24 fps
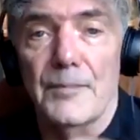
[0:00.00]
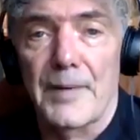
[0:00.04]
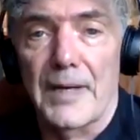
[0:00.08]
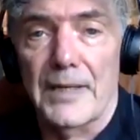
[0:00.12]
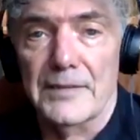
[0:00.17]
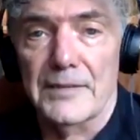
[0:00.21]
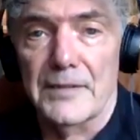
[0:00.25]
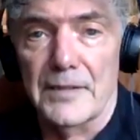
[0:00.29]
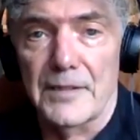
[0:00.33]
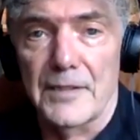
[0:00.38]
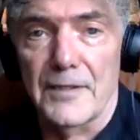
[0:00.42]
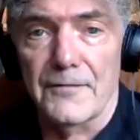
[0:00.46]

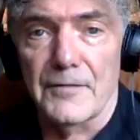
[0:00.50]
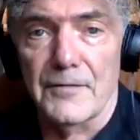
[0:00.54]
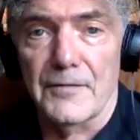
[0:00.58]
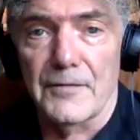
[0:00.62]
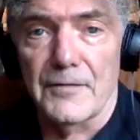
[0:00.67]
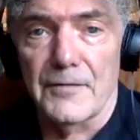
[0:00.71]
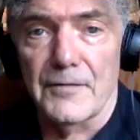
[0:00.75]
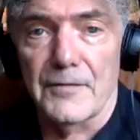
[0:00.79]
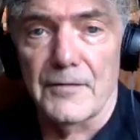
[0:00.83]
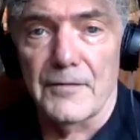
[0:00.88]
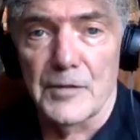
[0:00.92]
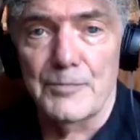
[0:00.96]
to talk
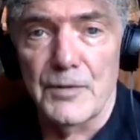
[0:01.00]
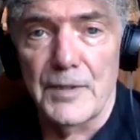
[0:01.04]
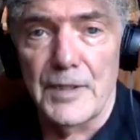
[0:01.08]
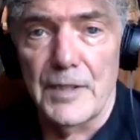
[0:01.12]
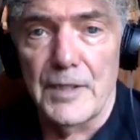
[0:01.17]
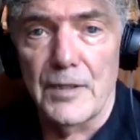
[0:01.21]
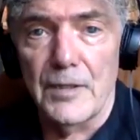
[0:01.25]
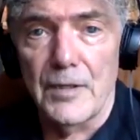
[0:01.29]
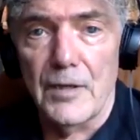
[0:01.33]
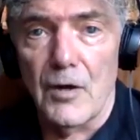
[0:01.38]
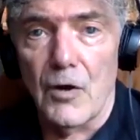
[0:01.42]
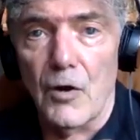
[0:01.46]
about the
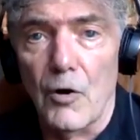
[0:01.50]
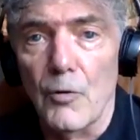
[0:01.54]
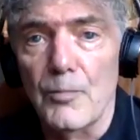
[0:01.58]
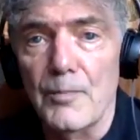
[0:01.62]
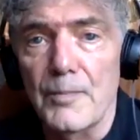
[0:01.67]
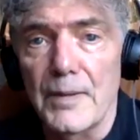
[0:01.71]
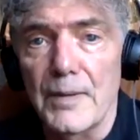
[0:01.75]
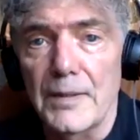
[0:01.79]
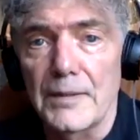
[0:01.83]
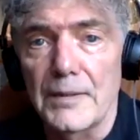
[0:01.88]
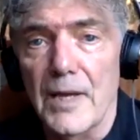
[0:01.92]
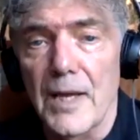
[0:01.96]
difference
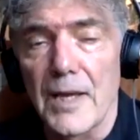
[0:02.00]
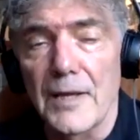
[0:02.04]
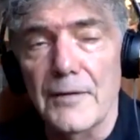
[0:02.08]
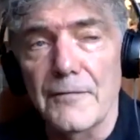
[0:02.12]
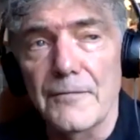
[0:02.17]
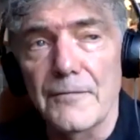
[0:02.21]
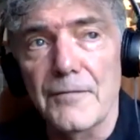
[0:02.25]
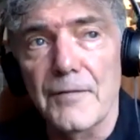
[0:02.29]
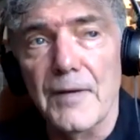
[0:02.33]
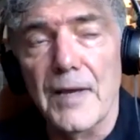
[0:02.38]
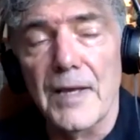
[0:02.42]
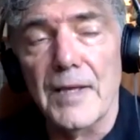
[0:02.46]
between
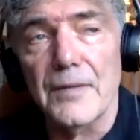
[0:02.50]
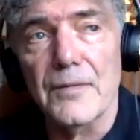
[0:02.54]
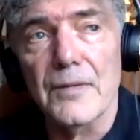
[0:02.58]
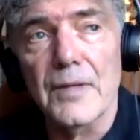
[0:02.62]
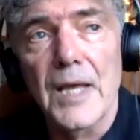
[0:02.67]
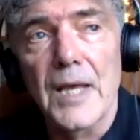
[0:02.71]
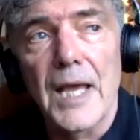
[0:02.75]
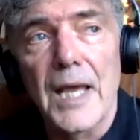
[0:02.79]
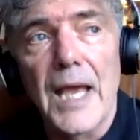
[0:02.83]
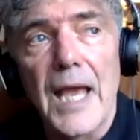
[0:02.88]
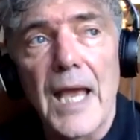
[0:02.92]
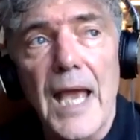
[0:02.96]
hope
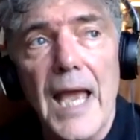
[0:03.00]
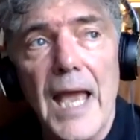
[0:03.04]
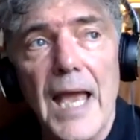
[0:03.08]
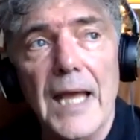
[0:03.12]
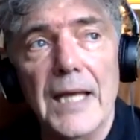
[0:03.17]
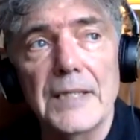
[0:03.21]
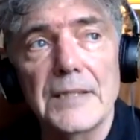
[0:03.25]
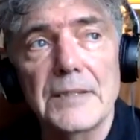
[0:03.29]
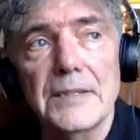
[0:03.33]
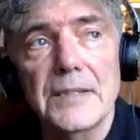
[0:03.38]
and faith.